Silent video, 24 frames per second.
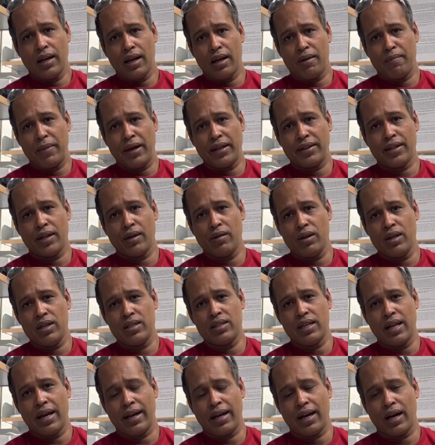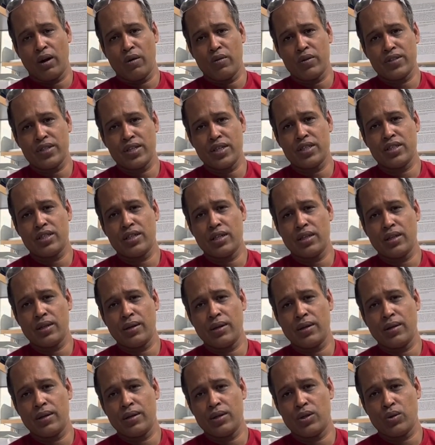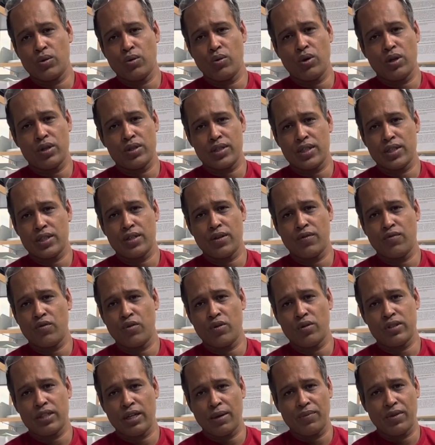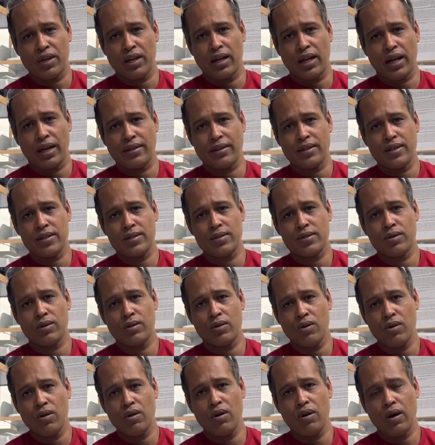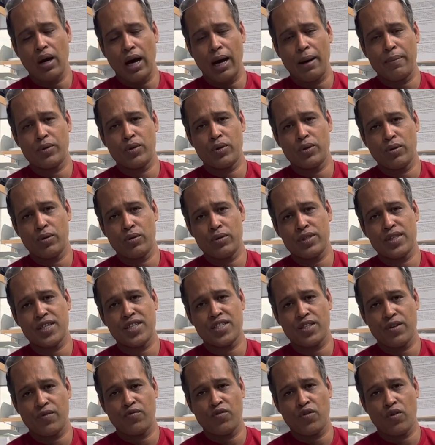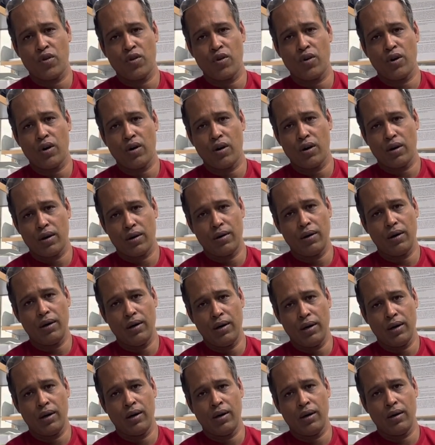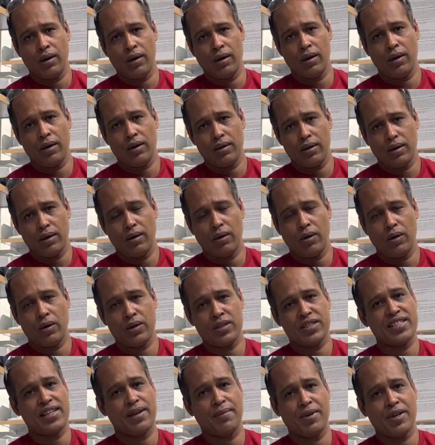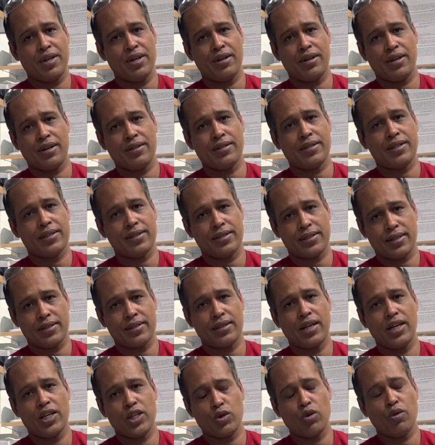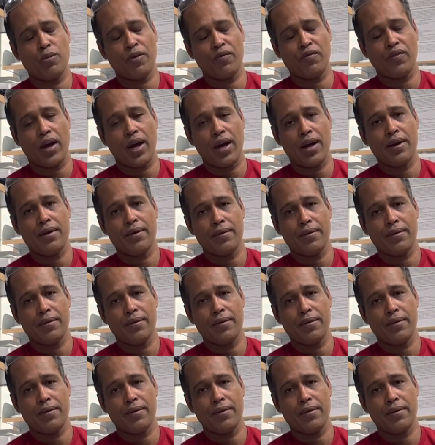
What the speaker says: And methanol is like around 62 or 64, something like this. So go up to 64 or 70 degrees Celsius. It should be fine.